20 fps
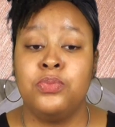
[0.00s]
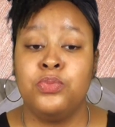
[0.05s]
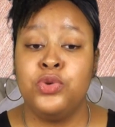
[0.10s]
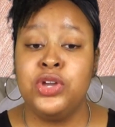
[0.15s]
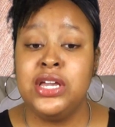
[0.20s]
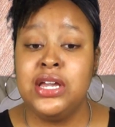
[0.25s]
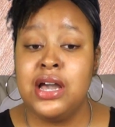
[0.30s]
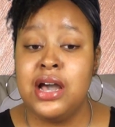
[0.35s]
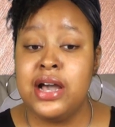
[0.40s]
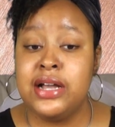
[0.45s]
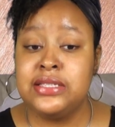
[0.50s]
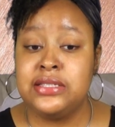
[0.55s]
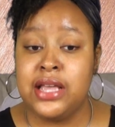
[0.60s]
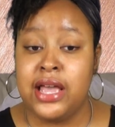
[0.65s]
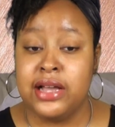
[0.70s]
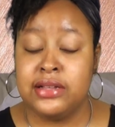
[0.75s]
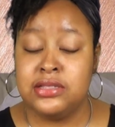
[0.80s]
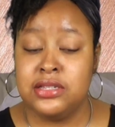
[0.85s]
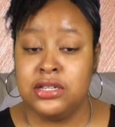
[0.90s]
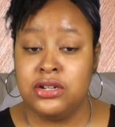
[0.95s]
we
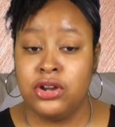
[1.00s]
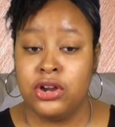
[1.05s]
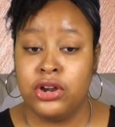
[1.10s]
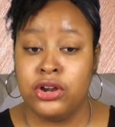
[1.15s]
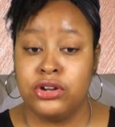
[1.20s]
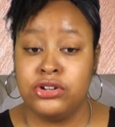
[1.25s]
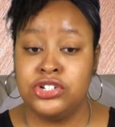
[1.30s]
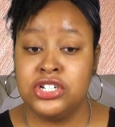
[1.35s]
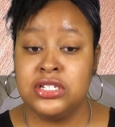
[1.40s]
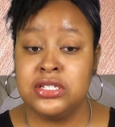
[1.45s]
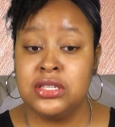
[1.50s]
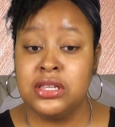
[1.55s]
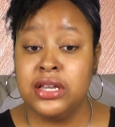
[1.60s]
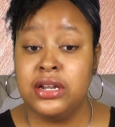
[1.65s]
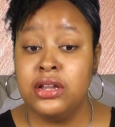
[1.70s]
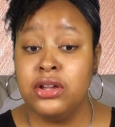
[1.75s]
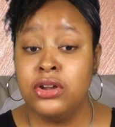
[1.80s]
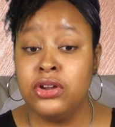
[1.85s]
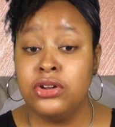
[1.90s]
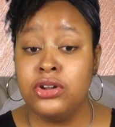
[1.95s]
contacted her, just
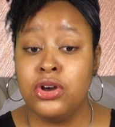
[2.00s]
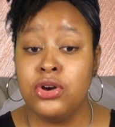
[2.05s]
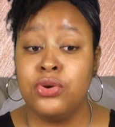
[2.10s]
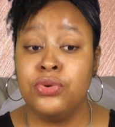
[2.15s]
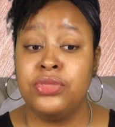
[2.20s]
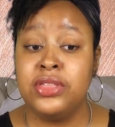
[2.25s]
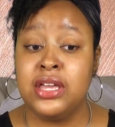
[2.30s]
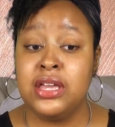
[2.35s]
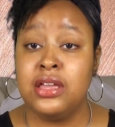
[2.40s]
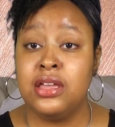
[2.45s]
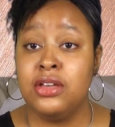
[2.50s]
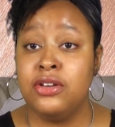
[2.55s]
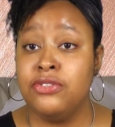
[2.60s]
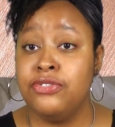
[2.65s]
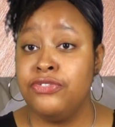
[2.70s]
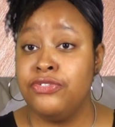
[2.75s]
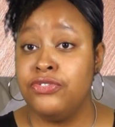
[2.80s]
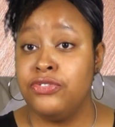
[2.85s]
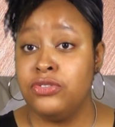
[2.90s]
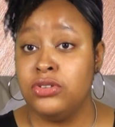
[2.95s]
letting her know that
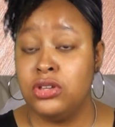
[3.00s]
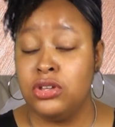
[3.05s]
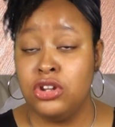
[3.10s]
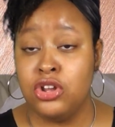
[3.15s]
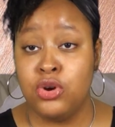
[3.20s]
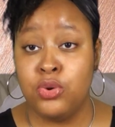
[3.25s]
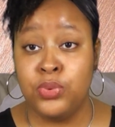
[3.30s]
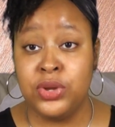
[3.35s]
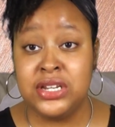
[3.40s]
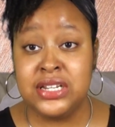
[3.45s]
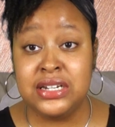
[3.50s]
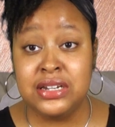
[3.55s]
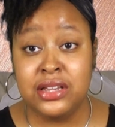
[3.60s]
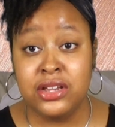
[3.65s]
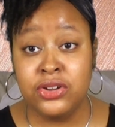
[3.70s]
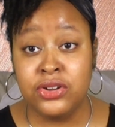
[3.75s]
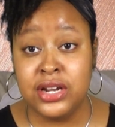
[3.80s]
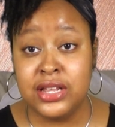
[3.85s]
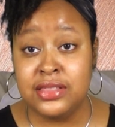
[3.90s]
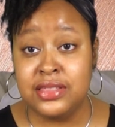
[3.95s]
if we didn't
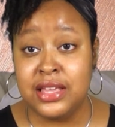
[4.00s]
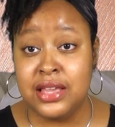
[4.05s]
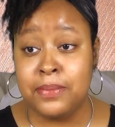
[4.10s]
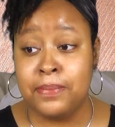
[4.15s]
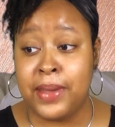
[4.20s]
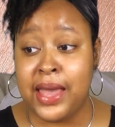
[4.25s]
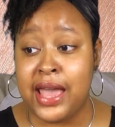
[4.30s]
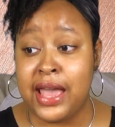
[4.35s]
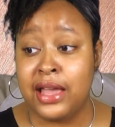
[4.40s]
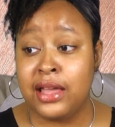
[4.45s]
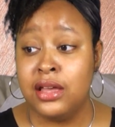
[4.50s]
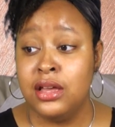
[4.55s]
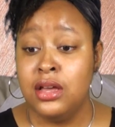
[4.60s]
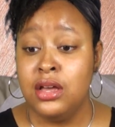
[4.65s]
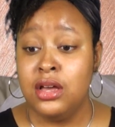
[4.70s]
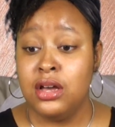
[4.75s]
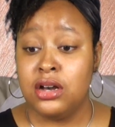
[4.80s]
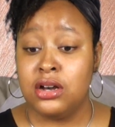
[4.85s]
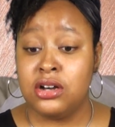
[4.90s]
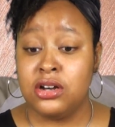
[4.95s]
hear anything back,
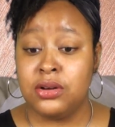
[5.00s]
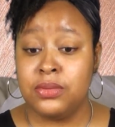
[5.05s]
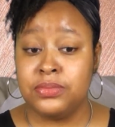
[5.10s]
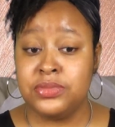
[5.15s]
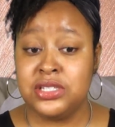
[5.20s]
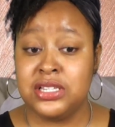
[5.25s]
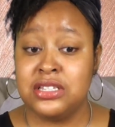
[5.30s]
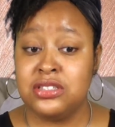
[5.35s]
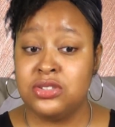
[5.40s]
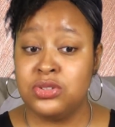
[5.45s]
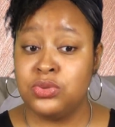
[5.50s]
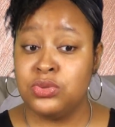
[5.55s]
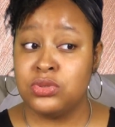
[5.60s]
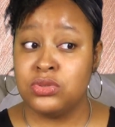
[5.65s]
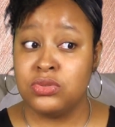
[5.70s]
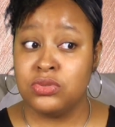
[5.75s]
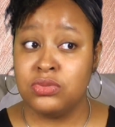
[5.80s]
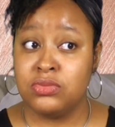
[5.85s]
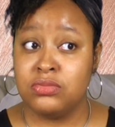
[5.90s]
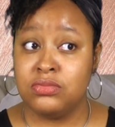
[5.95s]
since